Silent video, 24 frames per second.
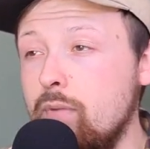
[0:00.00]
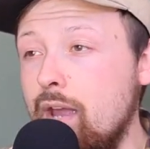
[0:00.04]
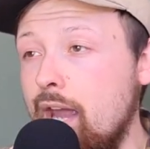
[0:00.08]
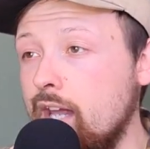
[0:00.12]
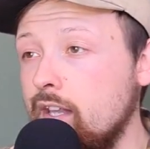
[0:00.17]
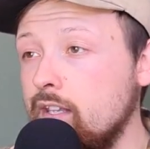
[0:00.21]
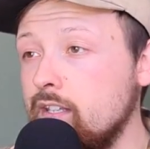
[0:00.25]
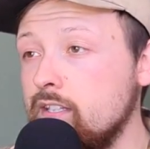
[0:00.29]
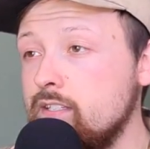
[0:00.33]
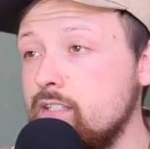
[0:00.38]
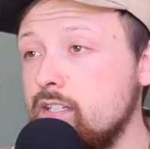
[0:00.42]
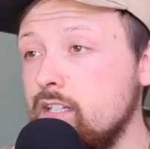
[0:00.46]

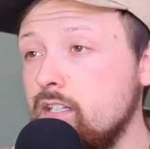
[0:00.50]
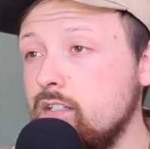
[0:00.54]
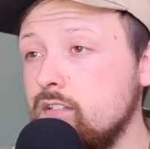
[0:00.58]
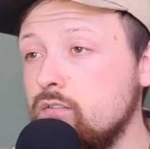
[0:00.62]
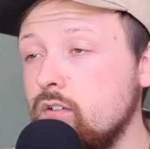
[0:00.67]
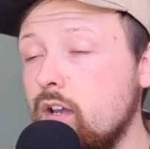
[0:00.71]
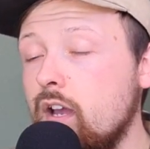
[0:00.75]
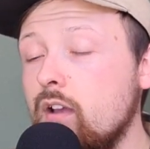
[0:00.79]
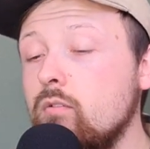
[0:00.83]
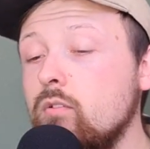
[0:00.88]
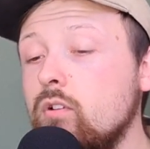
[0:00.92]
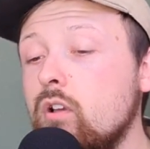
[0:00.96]
balancing.
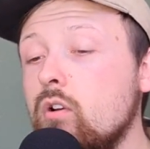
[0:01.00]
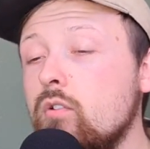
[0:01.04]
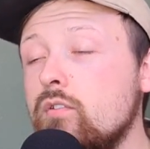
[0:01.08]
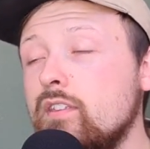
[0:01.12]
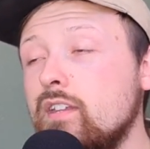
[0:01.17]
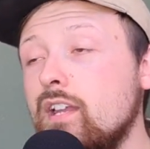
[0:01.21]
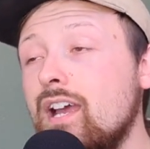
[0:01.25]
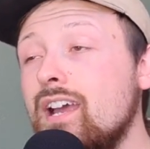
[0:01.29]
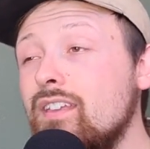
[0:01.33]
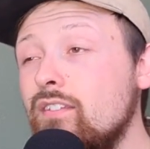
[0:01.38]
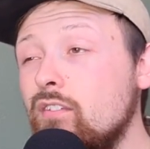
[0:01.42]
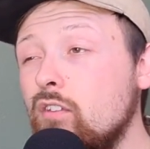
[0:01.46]
So I would go with
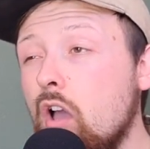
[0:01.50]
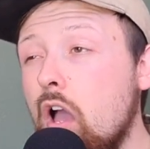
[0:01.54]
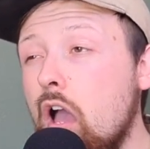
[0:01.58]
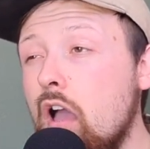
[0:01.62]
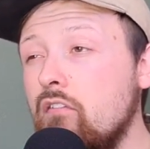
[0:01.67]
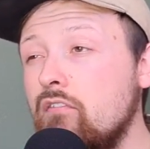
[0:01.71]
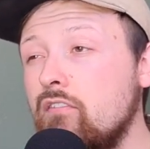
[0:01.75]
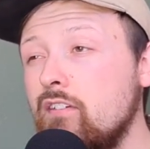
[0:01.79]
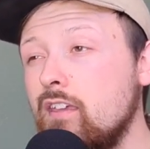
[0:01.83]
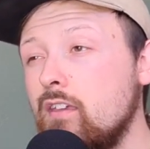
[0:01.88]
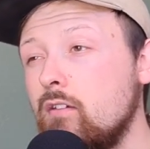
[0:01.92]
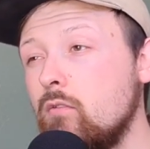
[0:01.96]
an iced
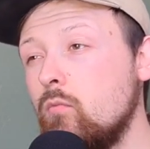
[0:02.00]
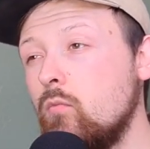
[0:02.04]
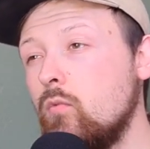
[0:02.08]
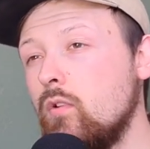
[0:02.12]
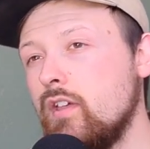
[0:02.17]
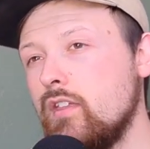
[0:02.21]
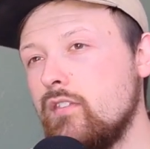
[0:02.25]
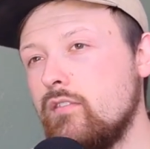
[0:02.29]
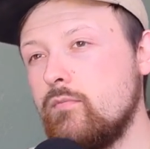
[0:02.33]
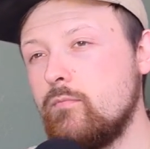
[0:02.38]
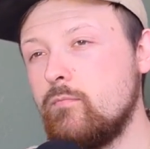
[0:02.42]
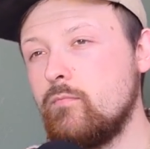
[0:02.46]
coffee
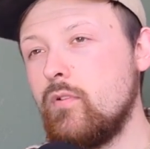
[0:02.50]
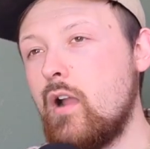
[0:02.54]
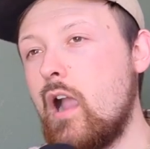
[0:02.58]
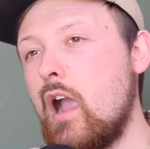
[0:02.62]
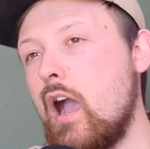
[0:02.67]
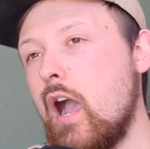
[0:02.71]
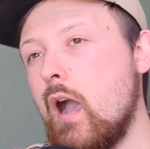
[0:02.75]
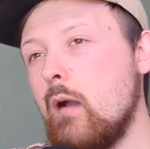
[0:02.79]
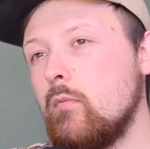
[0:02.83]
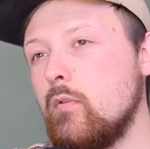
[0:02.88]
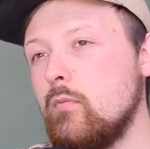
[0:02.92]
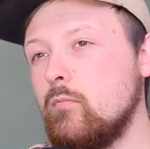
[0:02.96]
with
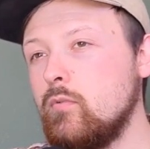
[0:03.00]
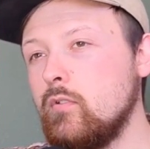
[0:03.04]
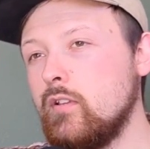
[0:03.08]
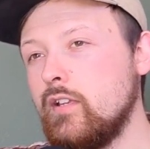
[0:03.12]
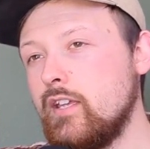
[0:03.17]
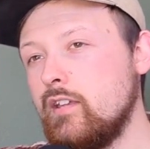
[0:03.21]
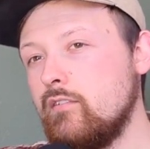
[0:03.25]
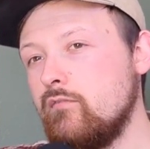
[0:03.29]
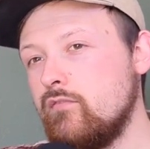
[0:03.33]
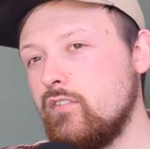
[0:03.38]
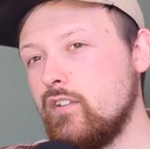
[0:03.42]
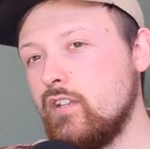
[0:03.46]

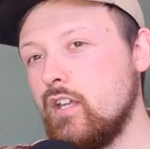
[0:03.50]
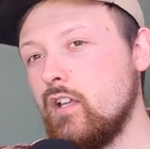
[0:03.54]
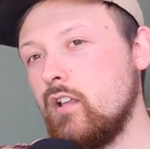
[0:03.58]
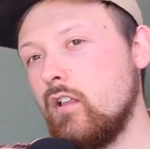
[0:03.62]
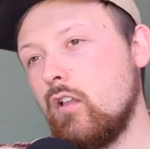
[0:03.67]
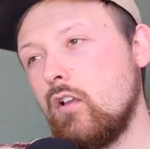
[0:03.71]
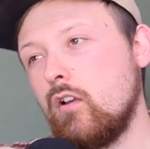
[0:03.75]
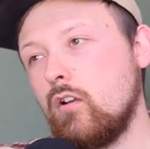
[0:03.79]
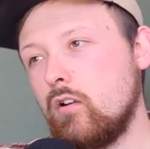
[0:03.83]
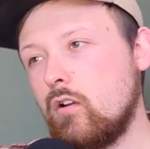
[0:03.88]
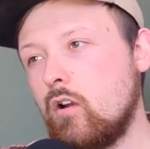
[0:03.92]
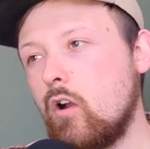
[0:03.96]
probably
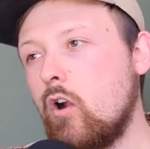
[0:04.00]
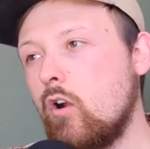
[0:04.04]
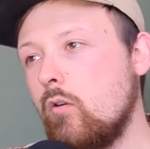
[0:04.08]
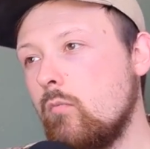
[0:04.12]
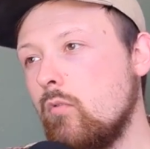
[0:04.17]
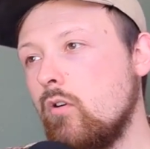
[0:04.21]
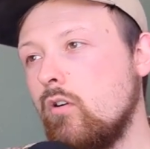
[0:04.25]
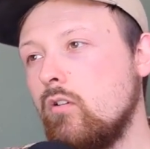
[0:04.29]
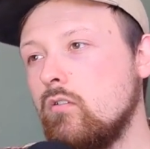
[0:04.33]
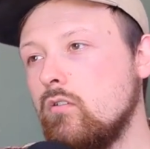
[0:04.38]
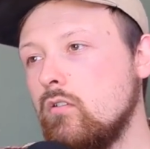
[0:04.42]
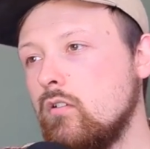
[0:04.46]
vanilla or
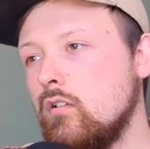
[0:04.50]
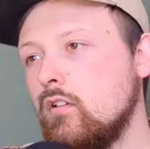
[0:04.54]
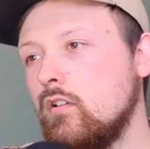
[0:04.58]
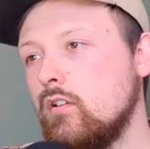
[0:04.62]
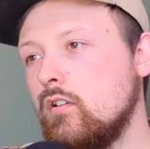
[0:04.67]
caramel.